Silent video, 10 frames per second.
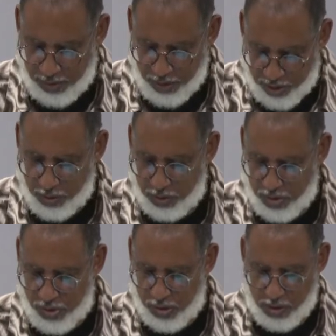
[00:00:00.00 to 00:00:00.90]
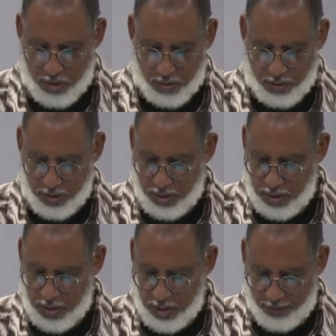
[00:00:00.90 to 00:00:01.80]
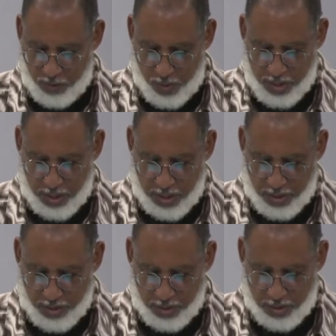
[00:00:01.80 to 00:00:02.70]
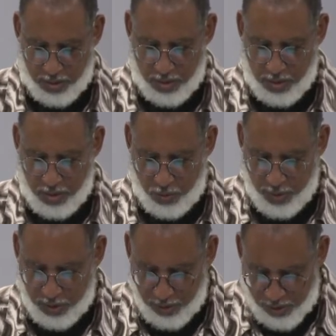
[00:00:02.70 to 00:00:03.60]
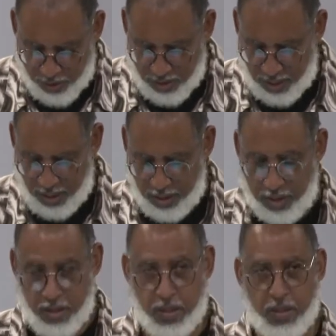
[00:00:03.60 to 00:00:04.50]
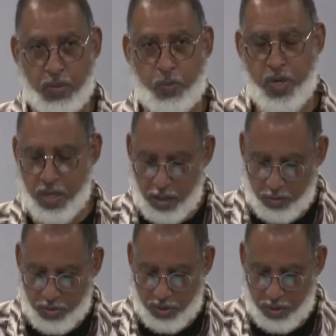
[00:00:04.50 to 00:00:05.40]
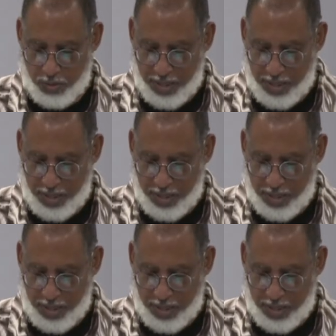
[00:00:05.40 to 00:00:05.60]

gentle concern for one another when there is sin. We also